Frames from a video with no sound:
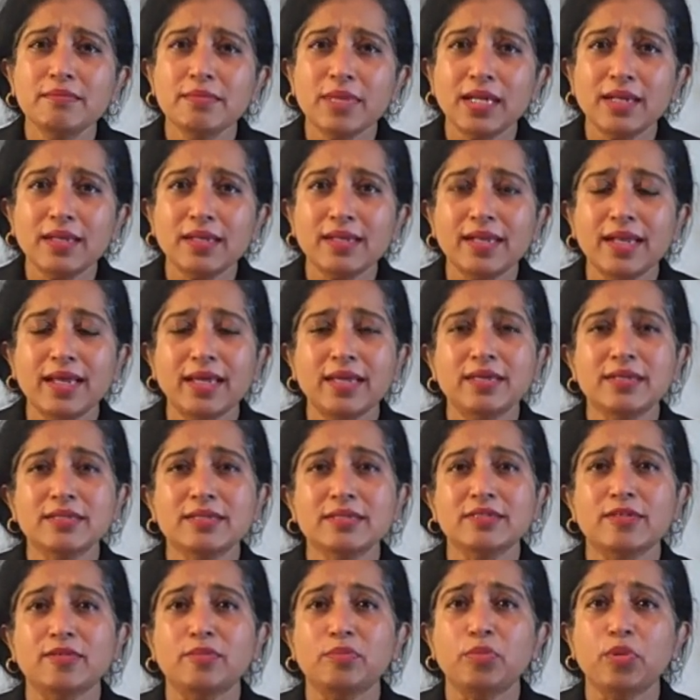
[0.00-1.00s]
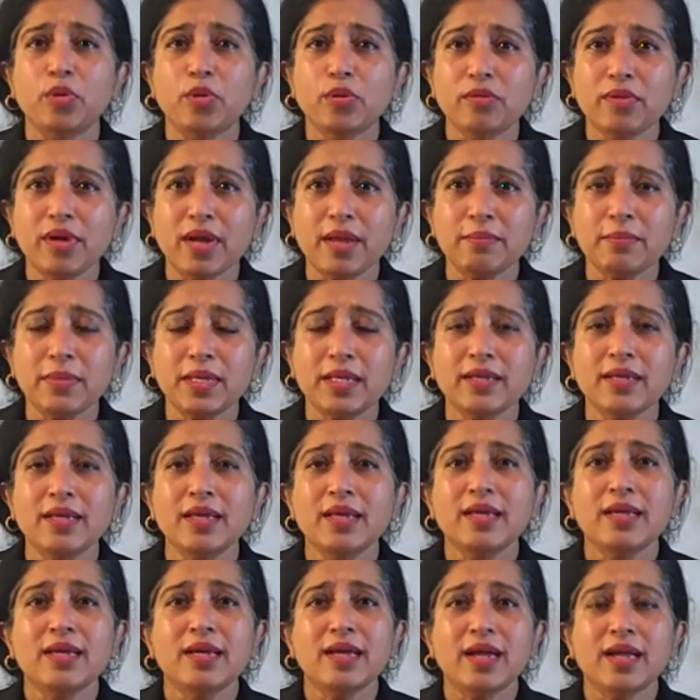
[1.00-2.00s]
many layers of programming
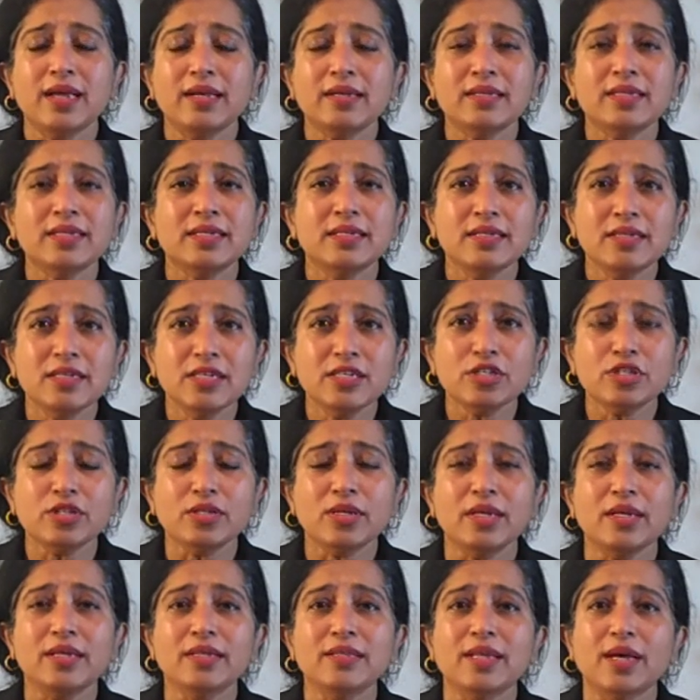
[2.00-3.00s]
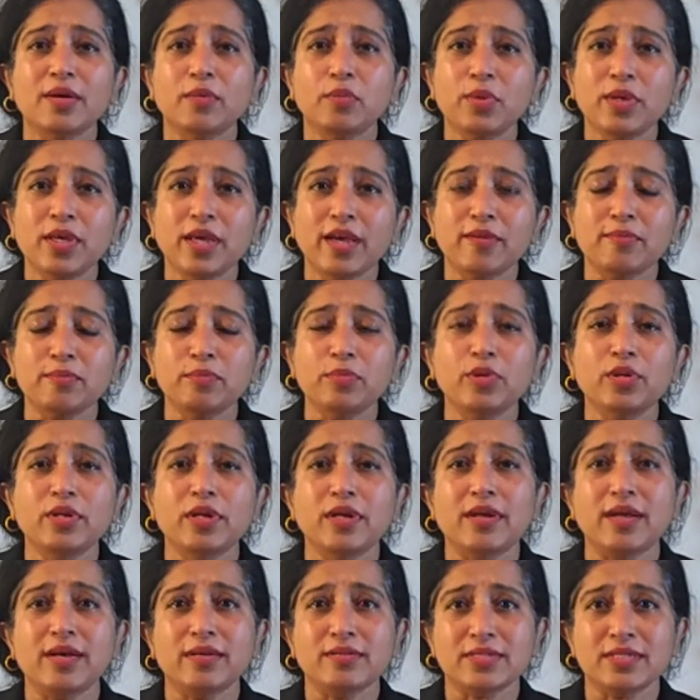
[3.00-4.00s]
and conditioning that we have put
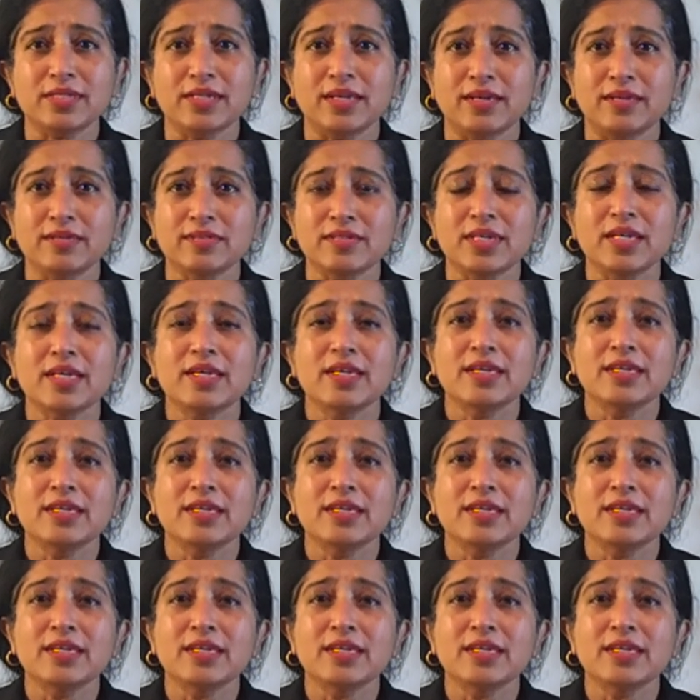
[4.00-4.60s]
on ourselves,